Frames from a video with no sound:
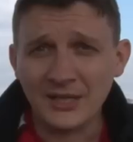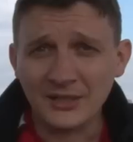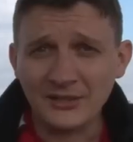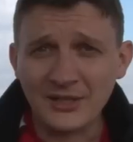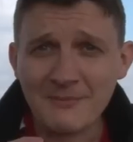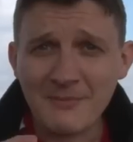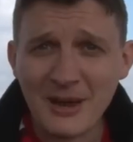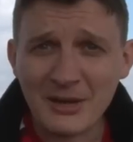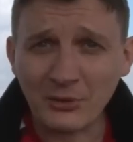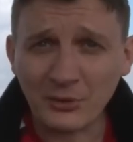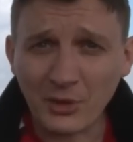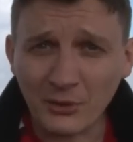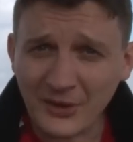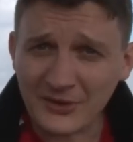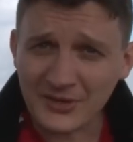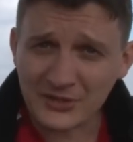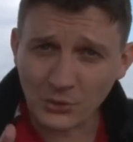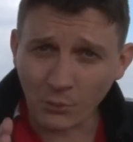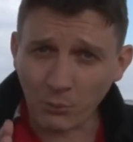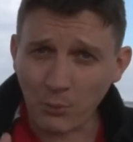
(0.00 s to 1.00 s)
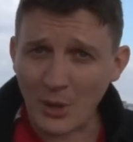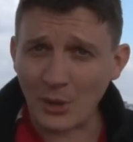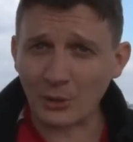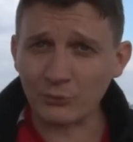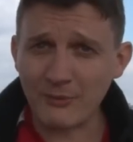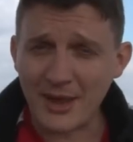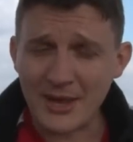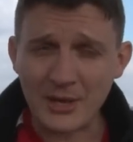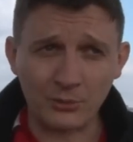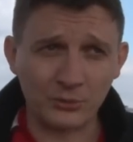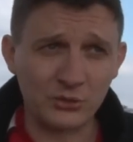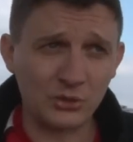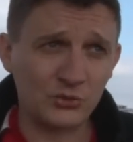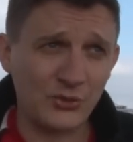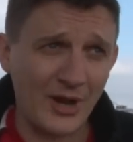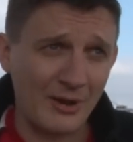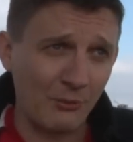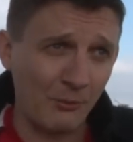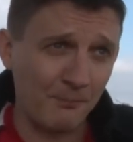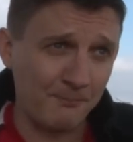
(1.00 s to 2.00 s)
Now, you may not know that there's a world record to
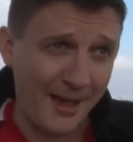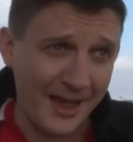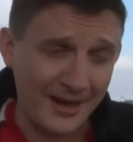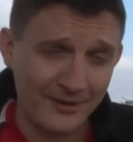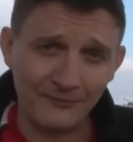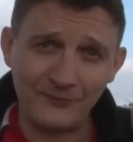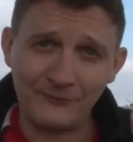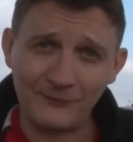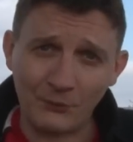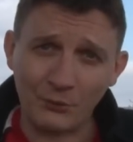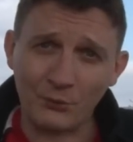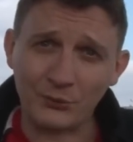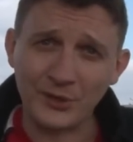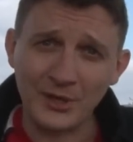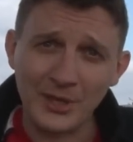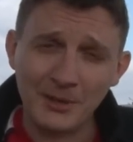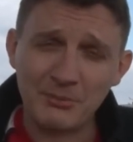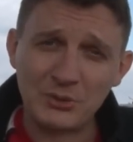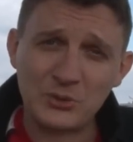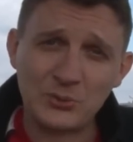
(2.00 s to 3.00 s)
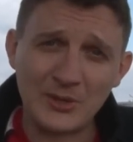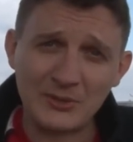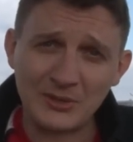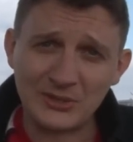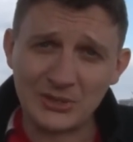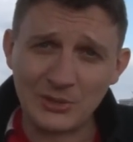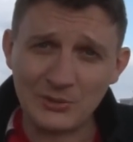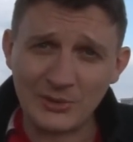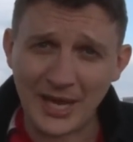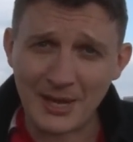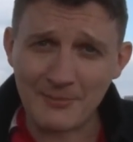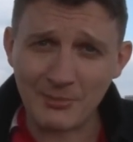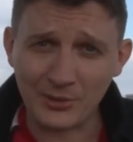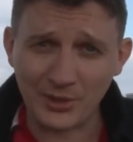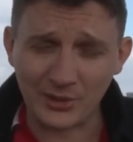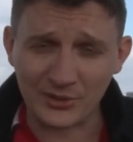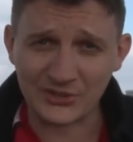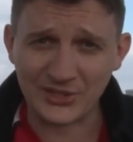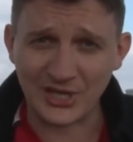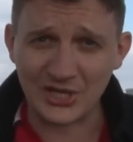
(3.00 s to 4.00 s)
travel back and forth between the two cable
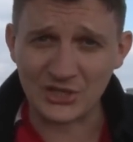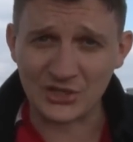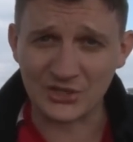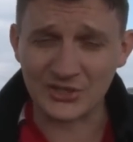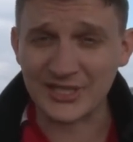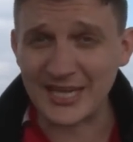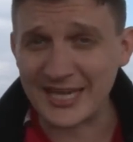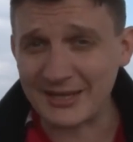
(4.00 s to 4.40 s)
car stations.